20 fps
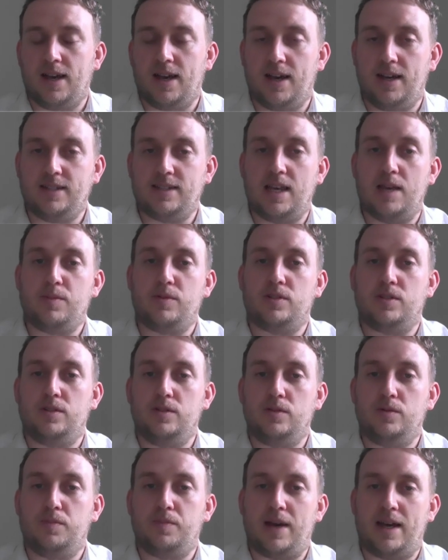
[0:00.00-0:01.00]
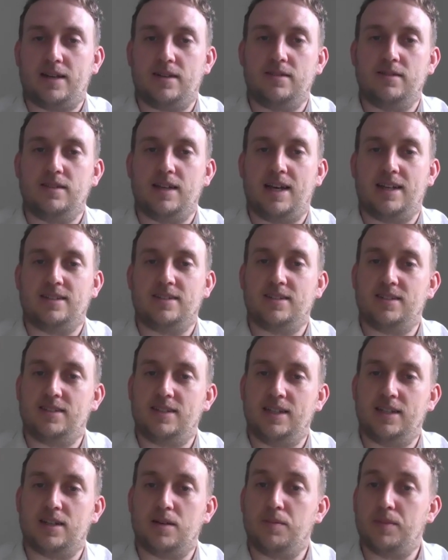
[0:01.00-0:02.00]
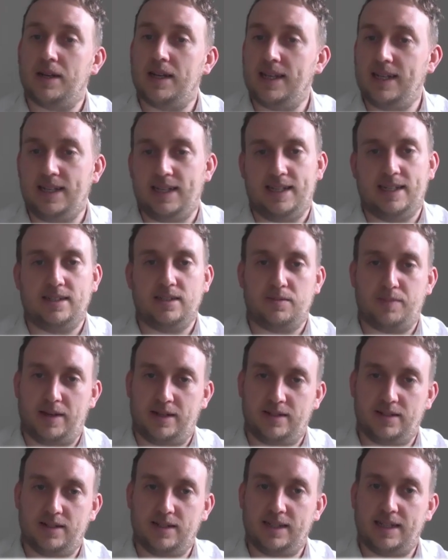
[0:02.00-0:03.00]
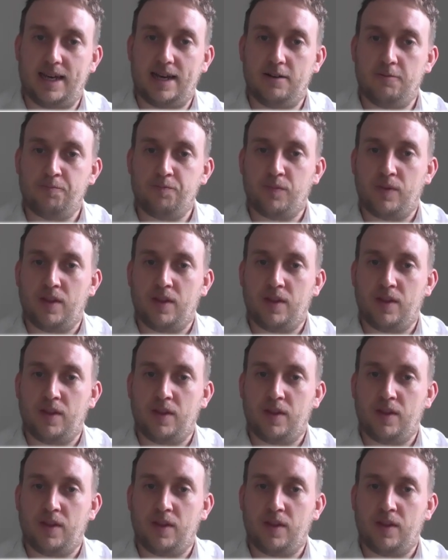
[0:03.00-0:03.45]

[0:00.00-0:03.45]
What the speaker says: He's able to pedal and steer completely independently now.